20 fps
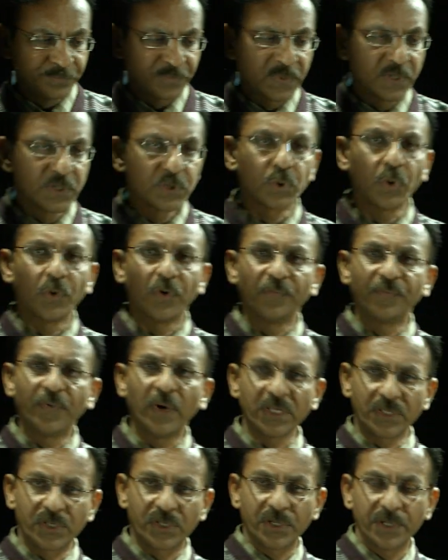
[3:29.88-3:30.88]
So,
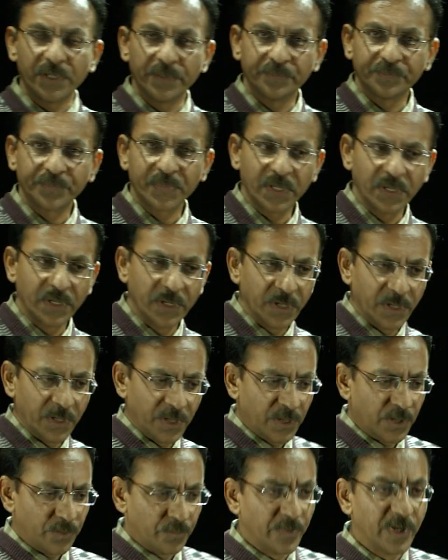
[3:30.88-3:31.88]
first
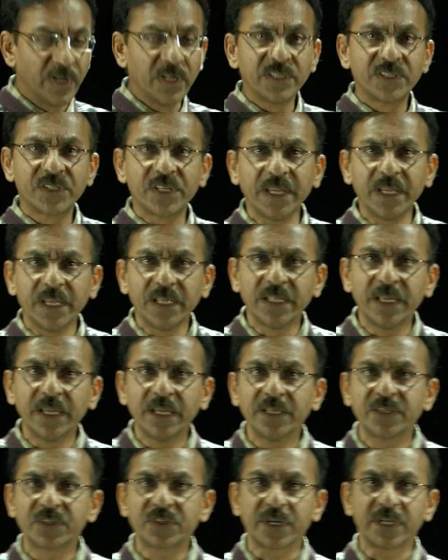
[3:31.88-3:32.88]
we will see the
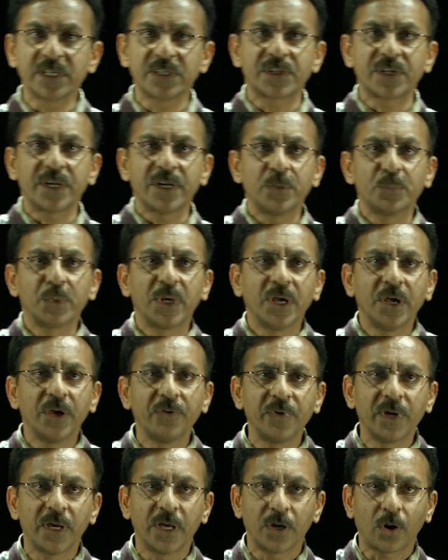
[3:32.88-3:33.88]
stress strain
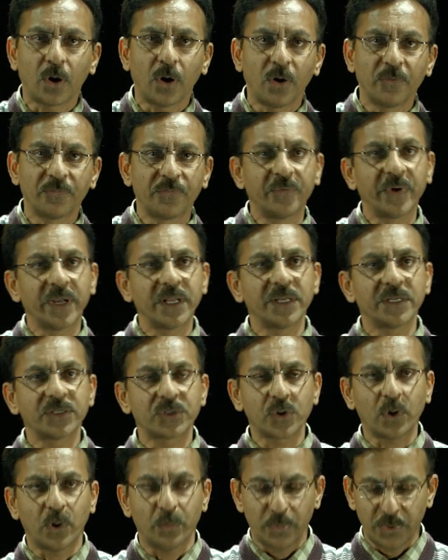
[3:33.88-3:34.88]
behavior of various
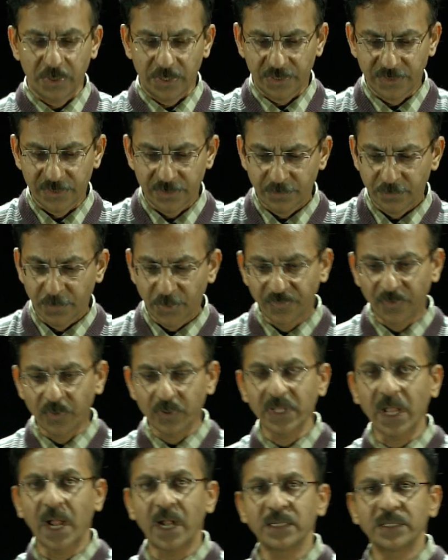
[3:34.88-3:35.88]
components. Before
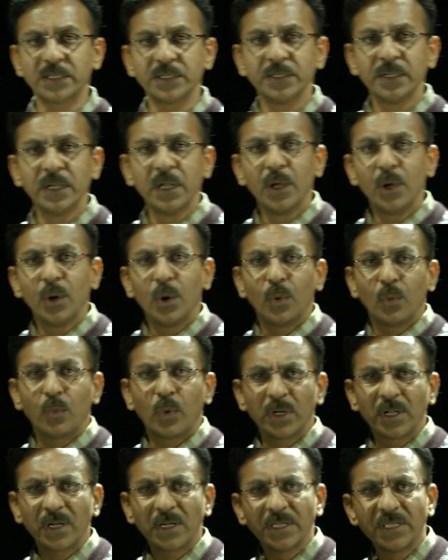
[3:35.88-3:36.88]
that,
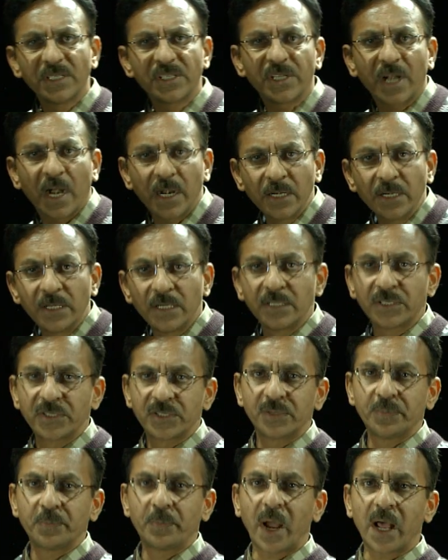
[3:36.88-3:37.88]
what are the standards
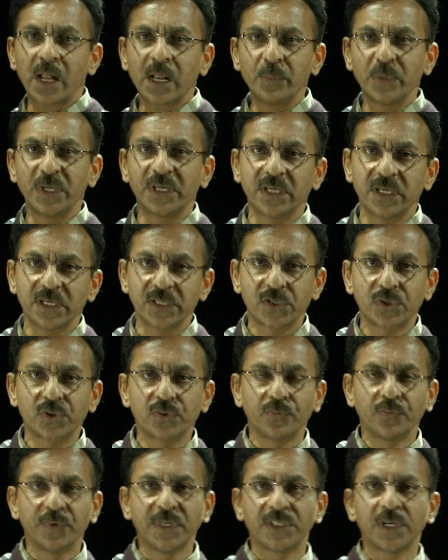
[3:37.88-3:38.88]
parameters
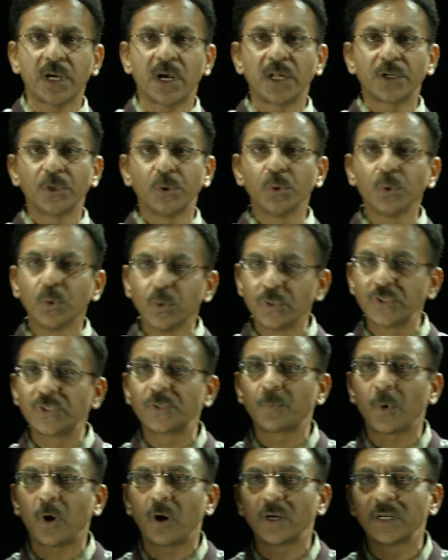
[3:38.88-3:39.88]
which are used
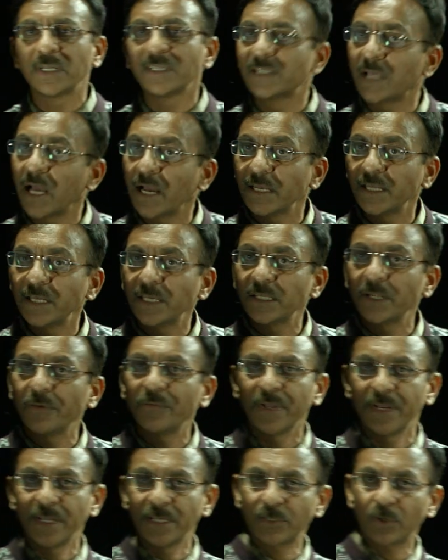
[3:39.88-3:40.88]
for designing the
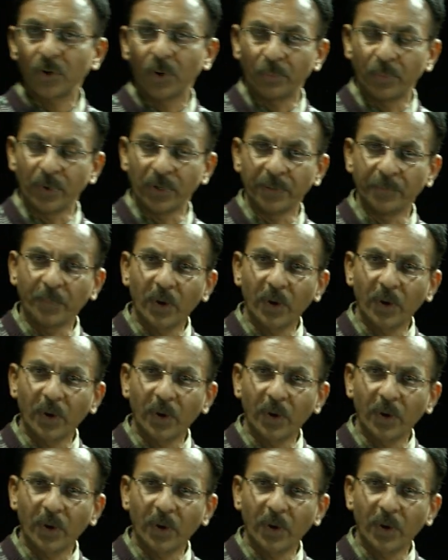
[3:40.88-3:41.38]
various components?